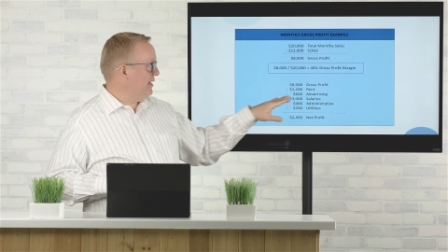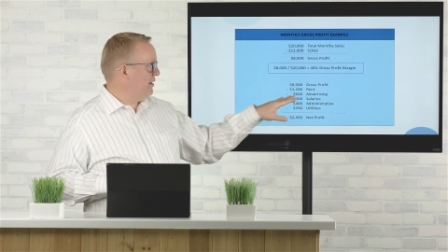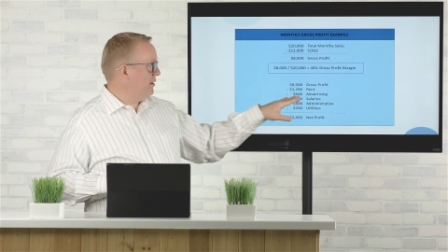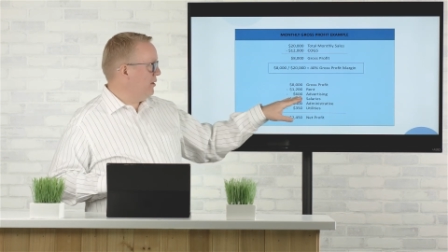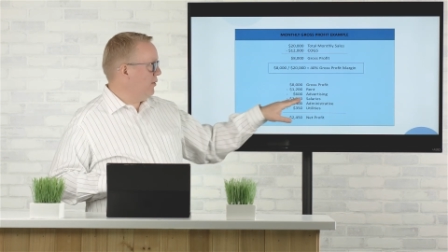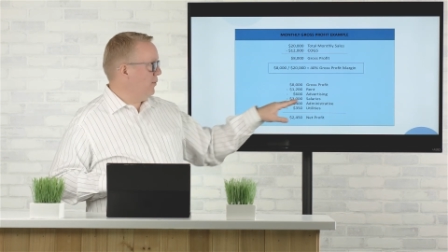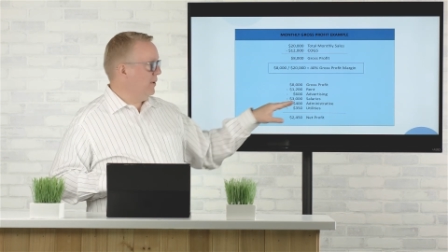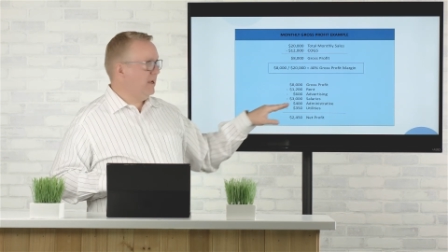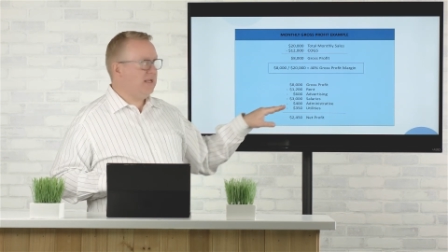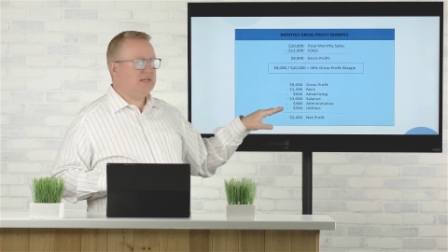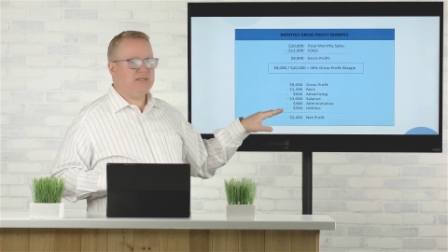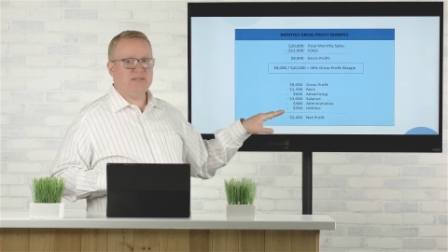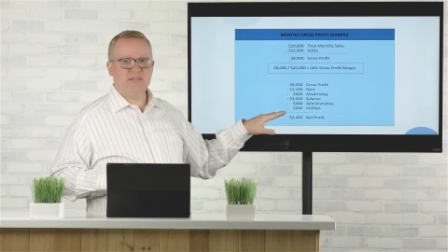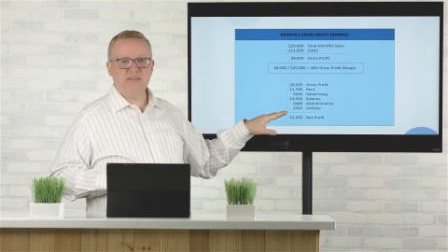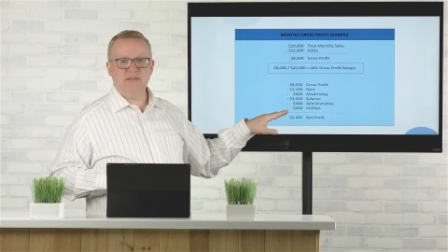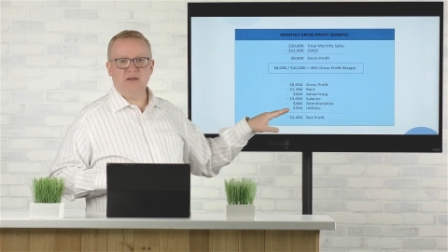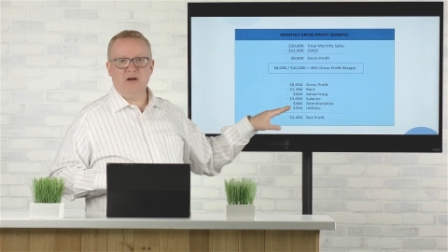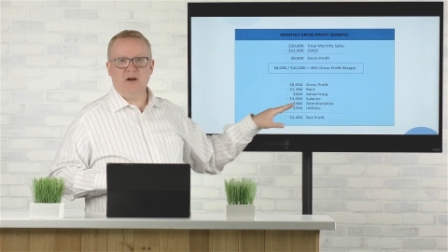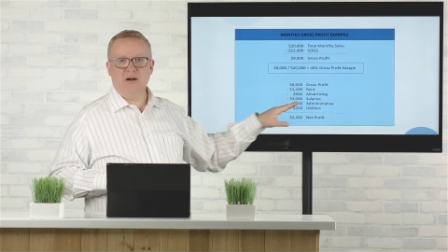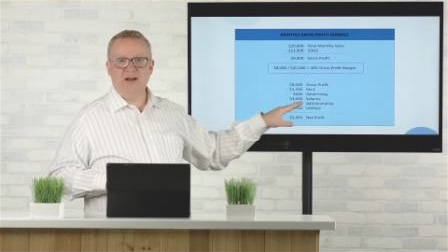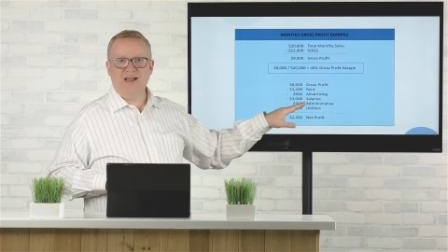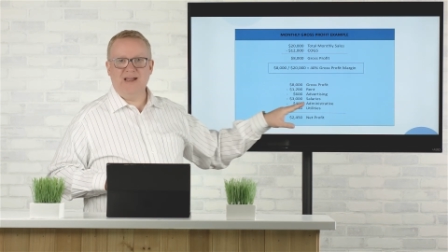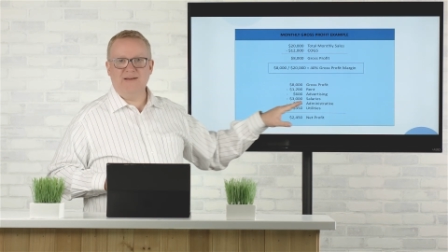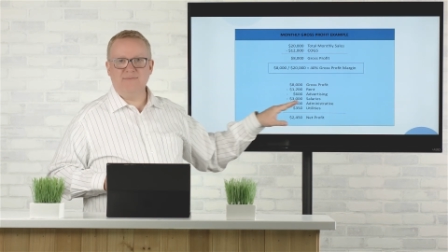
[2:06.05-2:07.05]
out our rent,
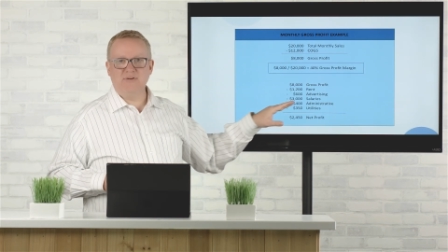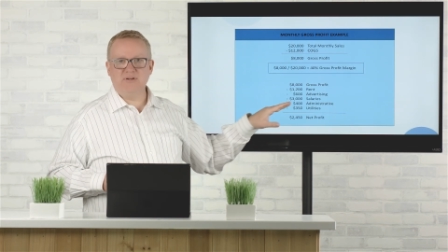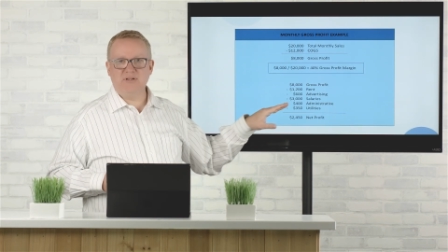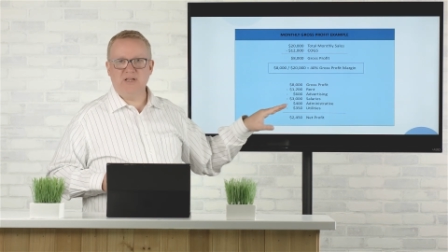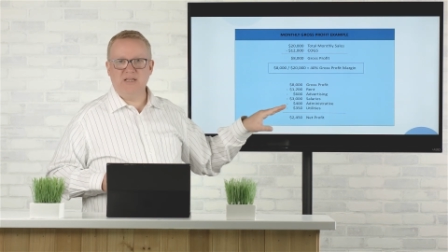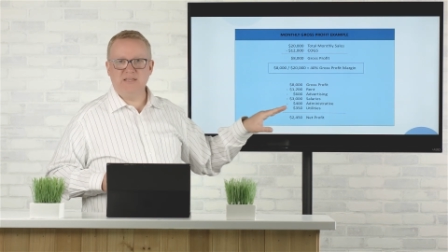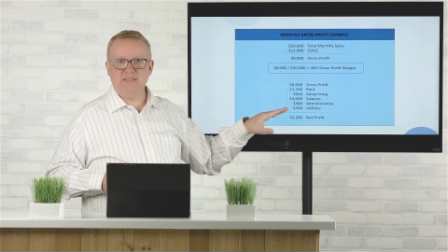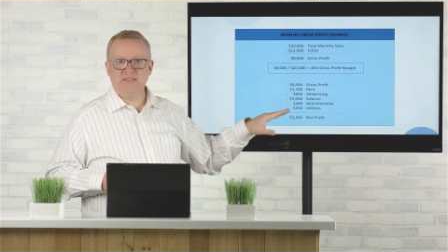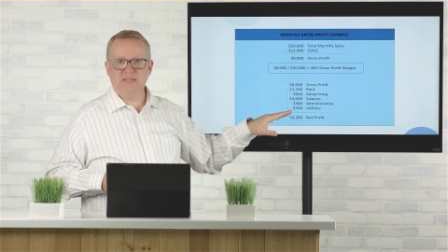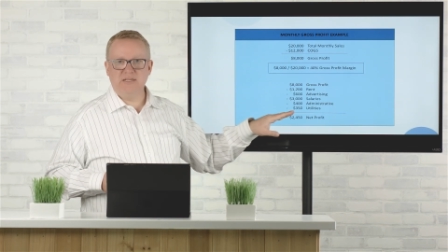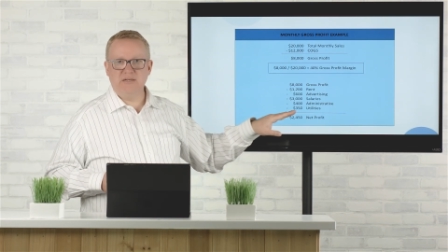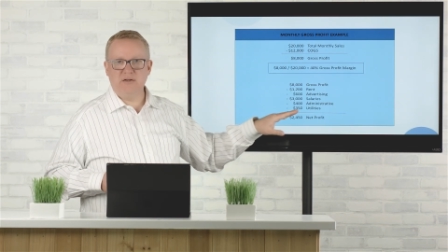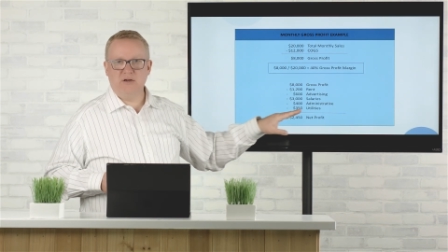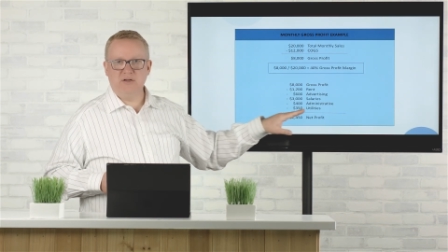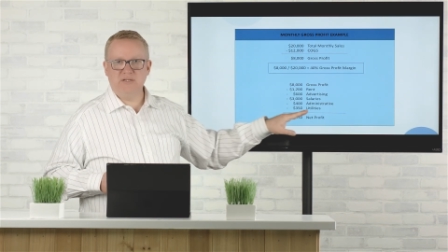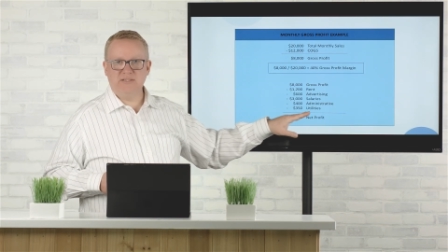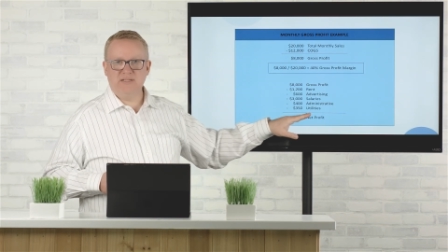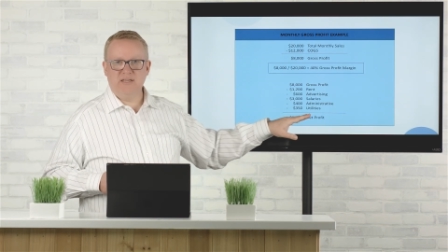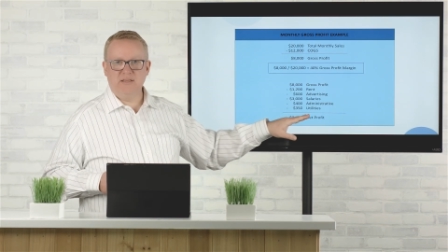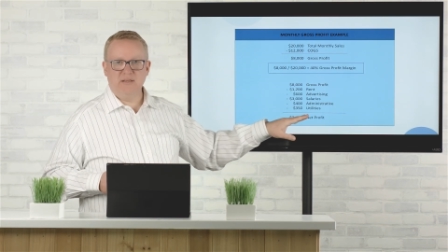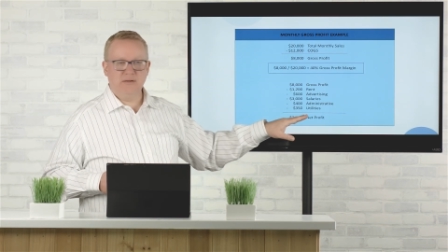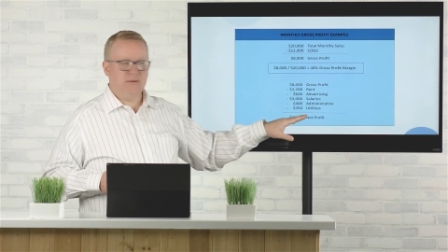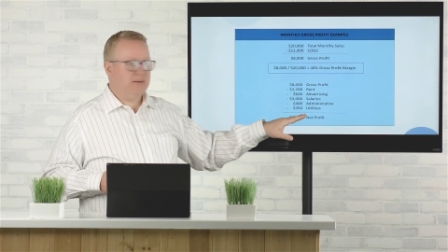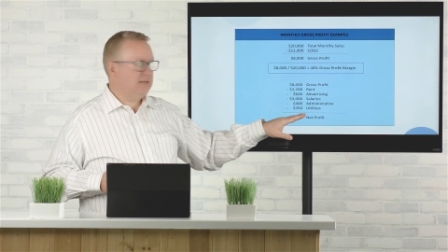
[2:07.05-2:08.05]
our advertising, our
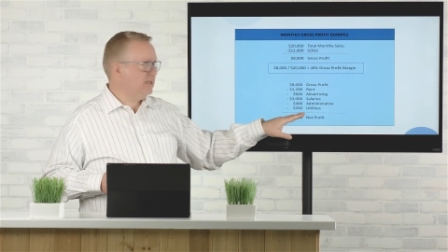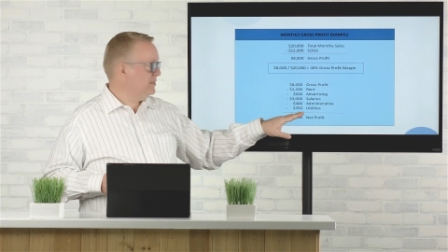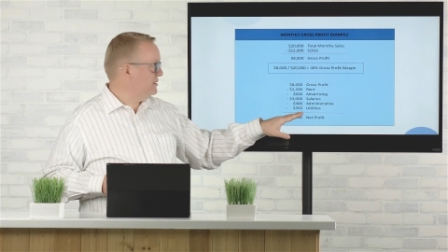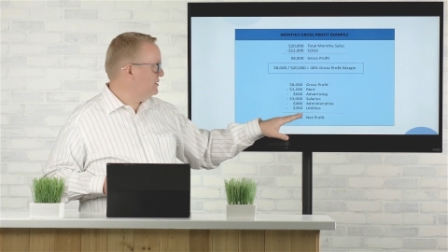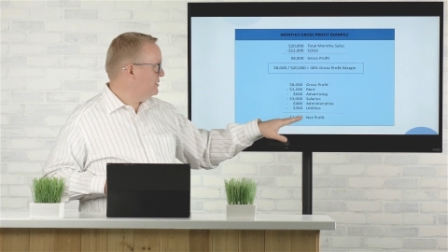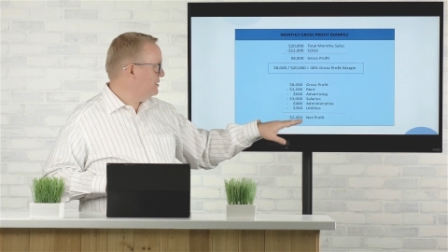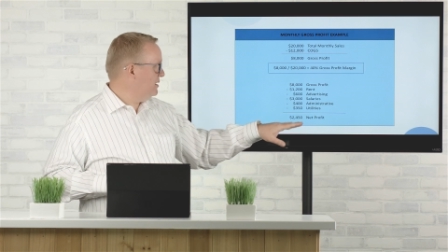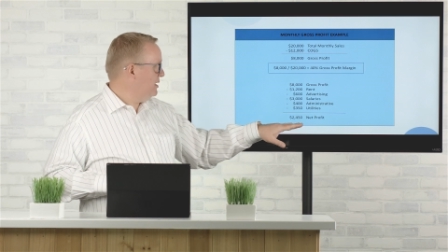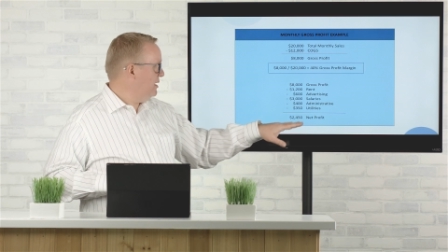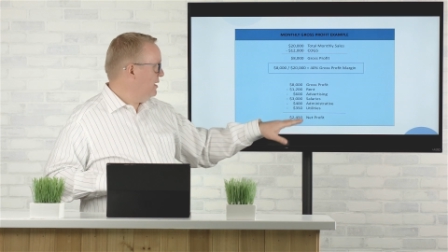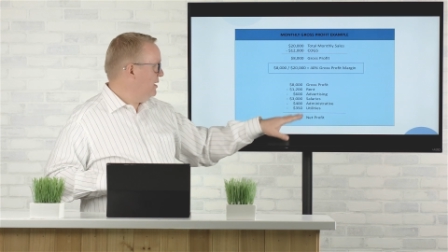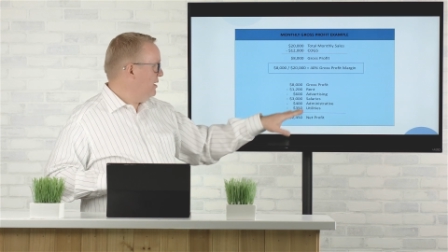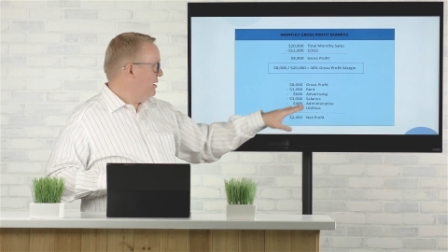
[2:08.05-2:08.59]
salaries,